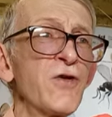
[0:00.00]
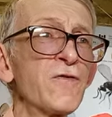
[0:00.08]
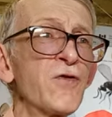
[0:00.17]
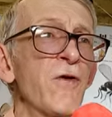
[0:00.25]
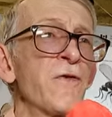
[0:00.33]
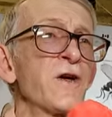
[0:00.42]
of
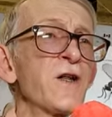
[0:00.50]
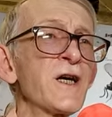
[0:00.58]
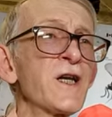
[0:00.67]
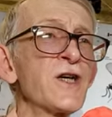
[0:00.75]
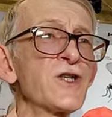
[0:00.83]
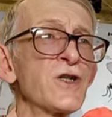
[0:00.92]
trophical
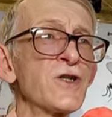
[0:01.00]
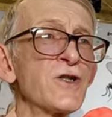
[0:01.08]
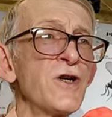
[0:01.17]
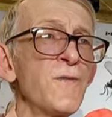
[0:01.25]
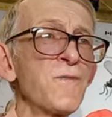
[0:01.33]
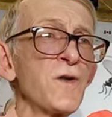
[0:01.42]
connections
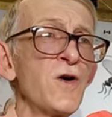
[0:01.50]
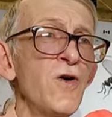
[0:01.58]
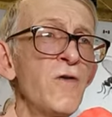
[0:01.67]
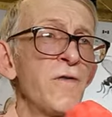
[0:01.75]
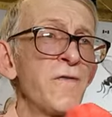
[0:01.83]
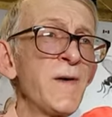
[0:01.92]

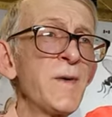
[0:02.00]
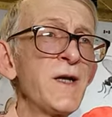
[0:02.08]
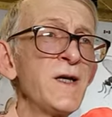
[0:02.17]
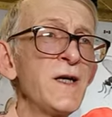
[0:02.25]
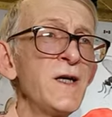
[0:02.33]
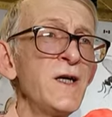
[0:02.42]
of a
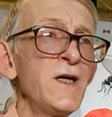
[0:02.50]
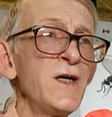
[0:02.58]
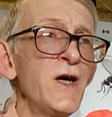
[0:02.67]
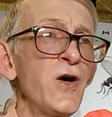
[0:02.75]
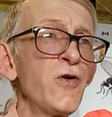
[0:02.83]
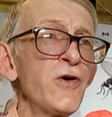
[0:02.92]
family
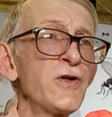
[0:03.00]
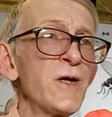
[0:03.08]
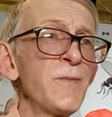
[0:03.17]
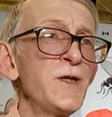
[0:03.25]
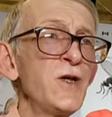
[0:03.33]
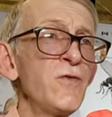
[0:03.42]

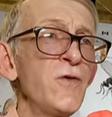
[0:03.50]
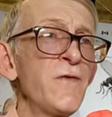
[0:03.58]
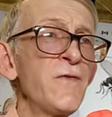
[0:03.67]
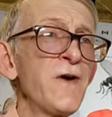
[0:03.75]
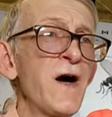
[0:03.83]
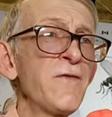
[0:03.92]
Eurytamidae
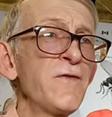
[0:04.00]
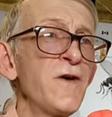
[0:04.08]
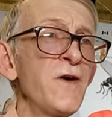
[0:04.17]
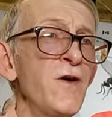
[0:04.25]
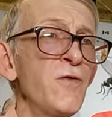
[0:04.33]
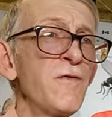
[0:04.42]
with five
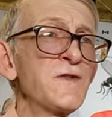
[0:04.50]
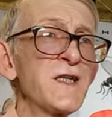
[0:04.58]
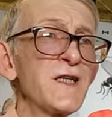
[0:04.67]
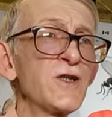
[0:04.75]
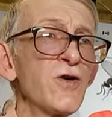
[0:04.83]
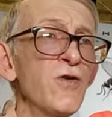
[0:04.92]

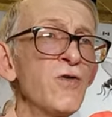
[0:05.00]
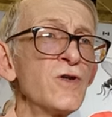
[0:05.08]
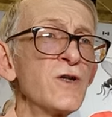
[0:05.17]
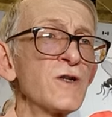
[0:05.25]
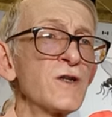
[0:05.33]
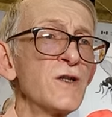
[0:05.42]

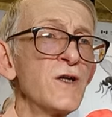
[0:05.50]
orders